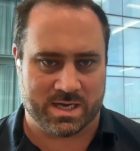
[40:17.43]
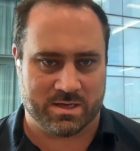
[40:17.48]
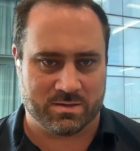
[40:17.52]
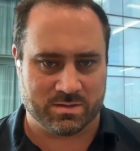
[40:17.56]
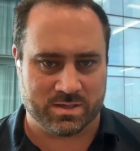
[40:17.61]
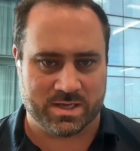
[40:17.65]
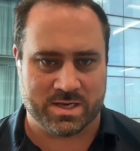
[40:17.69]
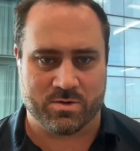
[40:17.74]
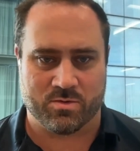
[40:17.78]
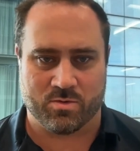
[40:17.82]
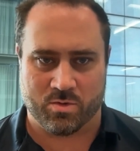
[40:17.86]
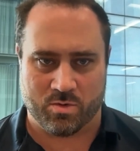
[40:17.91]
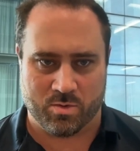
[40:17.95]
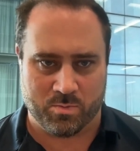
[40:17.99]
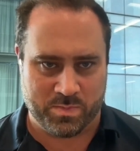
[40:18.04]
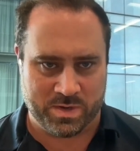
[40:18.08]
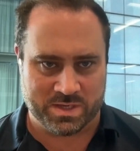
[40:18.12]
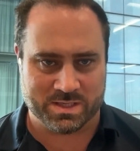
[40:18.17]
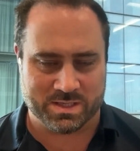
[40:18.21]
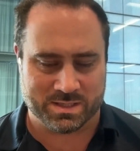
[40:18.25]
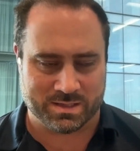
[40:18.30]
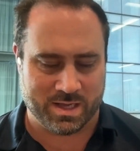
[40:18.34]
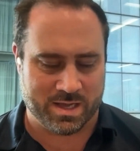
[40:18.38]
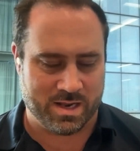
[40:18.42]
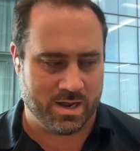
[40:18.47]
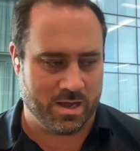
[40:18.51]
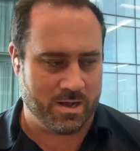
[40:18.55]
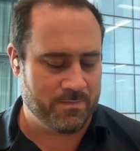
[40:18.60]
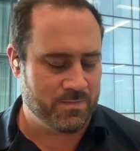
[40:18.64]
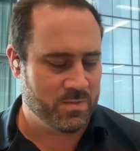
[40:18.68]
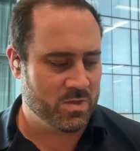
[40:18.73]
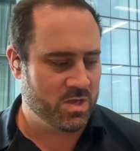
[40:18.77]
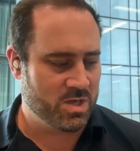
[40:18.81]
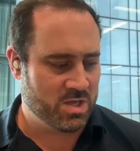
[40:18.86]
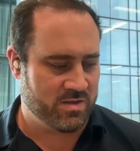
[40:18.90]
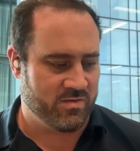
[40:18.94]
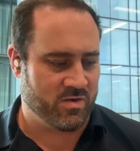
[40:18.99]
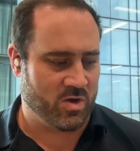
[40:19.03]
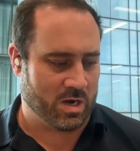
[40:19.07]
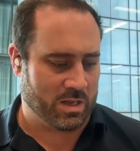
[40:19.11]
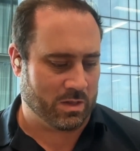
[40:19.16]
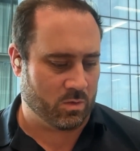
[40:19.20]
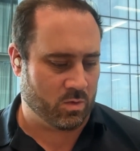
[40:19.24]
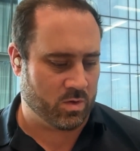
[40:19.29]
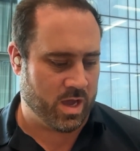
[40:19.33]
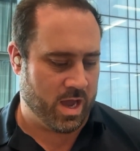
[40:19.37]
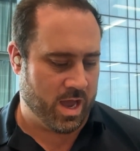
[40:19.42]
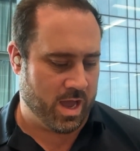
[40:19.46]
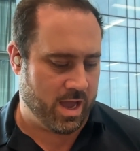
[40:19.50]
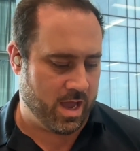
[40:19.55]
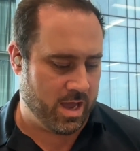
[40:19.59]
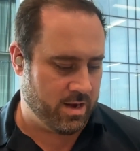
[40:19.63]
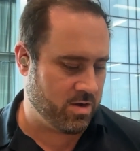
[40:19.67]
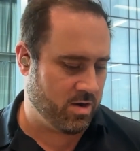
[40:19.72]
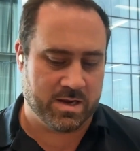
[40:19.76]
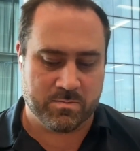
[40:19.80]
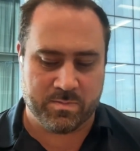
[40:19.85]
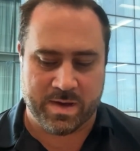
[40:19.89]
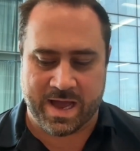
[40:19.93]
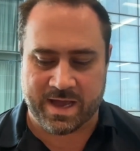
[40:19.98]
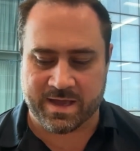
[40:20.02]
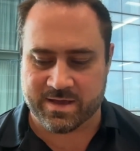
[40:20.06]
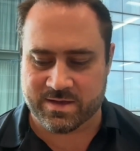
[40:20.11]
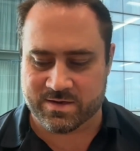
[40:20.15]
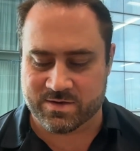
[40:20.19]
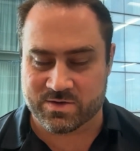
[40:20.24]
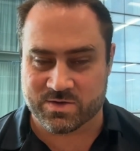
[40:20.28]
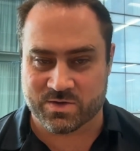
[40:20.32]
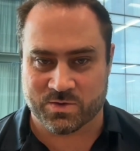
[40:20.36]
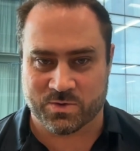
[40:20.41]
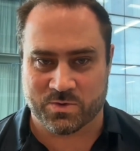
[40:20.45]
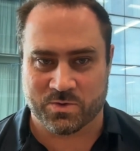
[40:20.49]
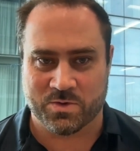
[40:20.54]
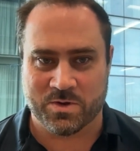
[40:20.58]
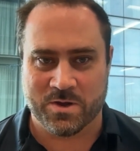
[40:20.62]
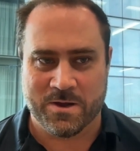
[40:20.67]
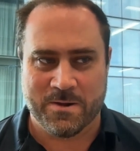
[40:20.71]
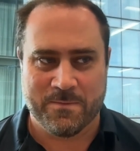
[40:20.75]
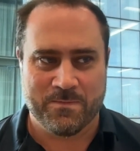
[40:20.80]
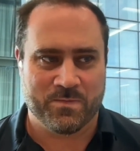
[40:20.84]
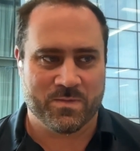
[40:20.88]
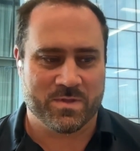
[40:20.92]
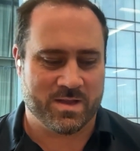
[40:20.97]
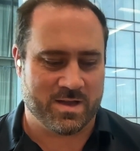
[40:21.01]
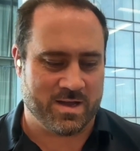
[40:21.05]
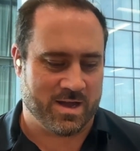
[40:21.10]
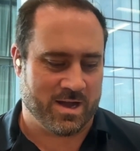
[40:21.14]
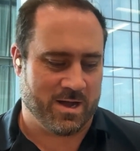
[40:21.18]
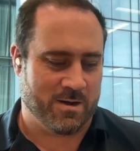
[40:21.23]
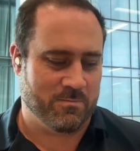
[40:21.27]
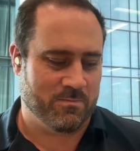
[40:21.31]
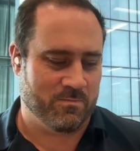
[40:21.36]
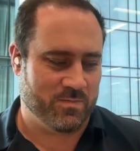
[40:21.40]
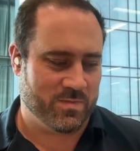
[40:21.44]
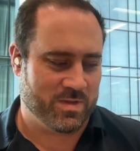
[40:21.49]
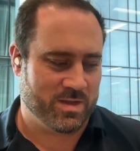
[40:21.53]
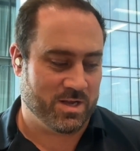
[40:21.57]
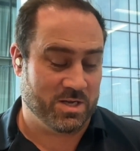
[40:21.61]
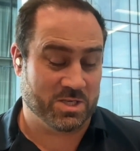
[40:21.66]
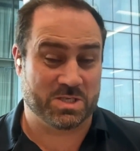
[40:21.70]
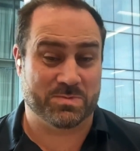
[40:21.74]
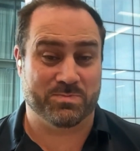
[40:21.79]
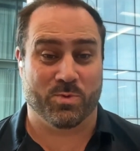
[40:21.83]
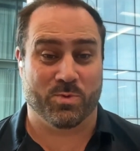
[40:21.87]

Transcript: you're a sales leader or a business leader, we've got to look at, lean back into a